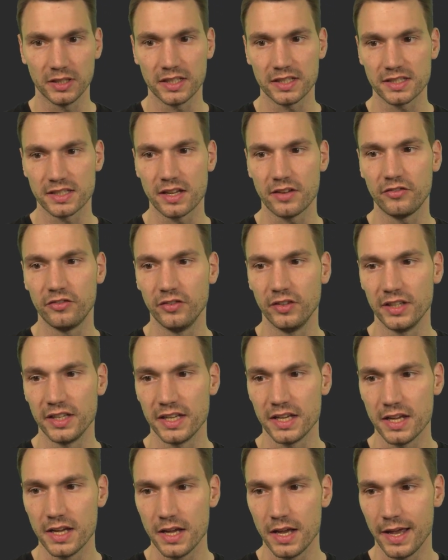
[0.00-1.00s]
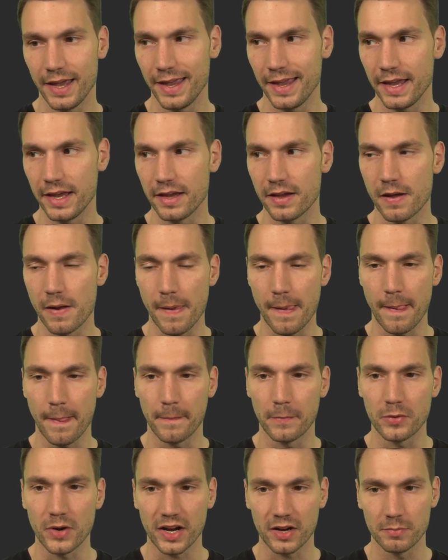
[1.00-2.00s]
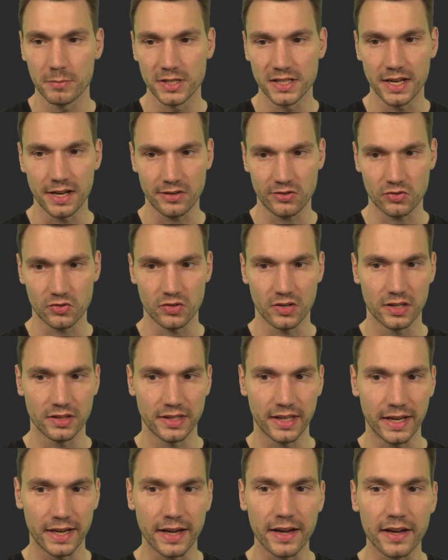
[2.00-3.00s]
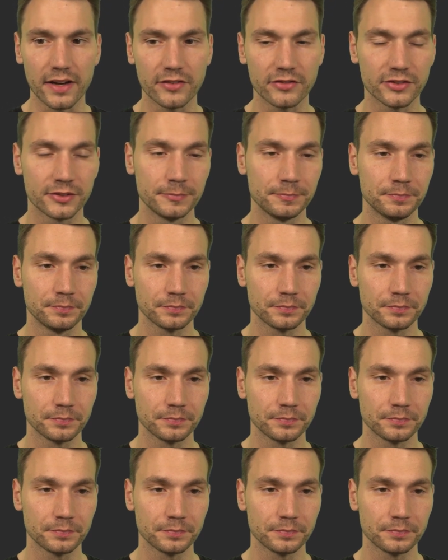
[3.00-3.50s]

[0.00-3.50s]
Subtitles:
That's definitely a recommendation that I have.